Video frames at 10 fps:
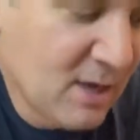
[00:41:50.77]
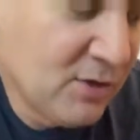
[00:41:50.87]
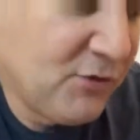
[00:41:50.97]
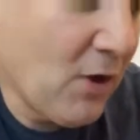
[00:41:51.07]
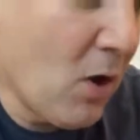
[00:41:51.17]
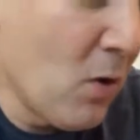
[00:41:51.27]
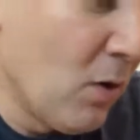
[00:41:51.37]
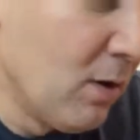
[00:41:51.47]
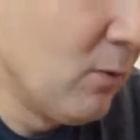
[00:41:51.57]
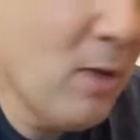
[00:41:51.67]

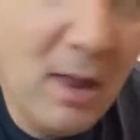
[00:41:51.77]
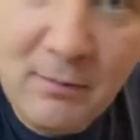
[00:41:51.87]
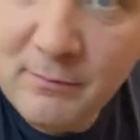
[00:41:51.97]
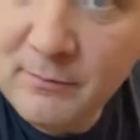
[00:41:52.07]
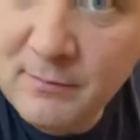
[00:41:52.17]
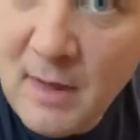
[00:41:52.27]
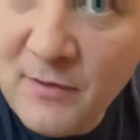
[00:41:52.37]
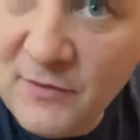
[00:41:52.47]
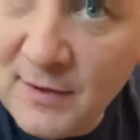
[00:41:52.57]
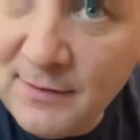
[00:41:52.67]
So well,
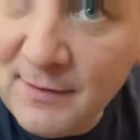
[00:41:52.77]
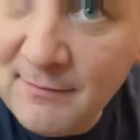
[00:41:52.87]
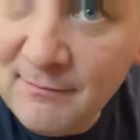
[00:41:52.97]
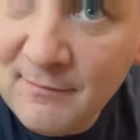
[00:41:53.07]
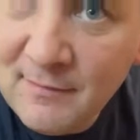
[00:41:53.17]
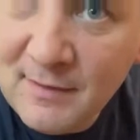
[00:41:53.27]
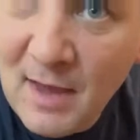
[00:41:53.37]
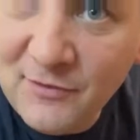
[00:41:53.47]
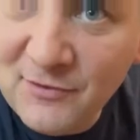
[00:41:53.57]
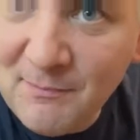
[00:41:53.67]
that's it.
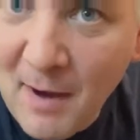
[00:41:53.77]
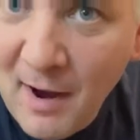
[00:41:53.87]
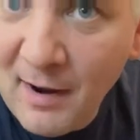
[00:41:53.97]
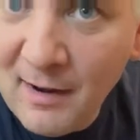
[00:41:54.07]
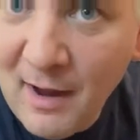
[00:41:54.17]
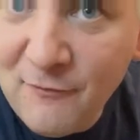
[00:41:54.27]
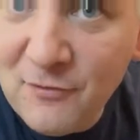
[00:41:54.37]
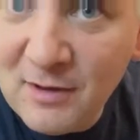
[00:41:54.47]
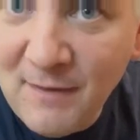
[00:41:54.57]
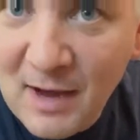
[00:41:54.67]
That's my a
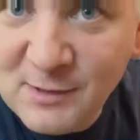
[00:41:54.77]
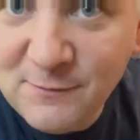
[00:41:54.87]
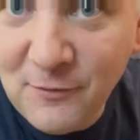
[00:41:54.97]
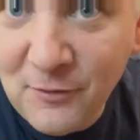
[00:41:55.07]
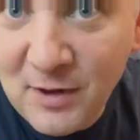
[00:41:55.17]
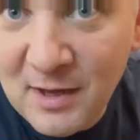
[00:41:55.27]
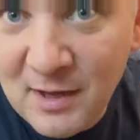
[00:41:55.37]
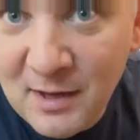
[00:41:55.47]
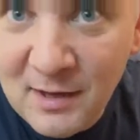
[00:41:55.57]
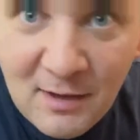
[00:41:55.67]
few advice.
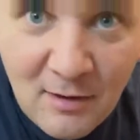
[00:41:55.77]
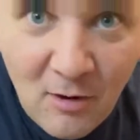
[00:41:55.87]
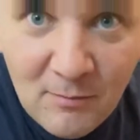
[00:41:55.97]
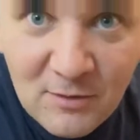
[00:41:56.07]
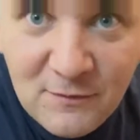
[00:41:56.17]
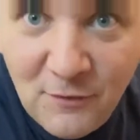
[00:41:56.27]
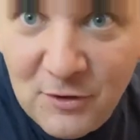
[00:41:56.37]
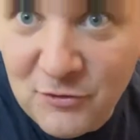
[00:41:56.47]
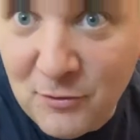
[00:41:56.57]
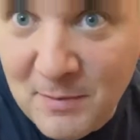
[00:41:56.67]
40, almost
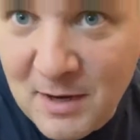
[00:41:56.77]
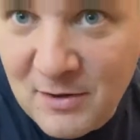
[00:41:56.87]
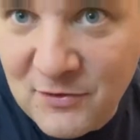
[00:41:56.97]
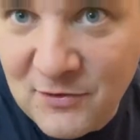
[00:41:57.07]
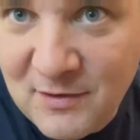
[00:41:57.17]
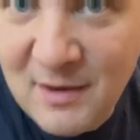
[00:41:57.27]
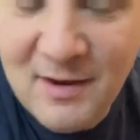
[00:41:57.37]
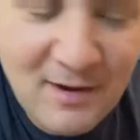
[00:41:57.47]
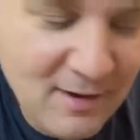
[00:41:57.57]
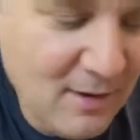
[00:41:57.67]
42 minutes
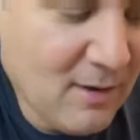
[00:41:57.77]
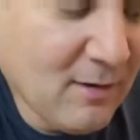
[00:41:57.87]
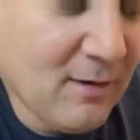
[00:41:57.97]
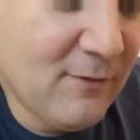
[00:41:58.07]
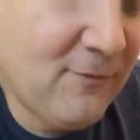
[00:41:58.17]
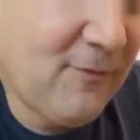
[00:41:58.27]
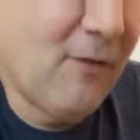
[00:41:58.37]
of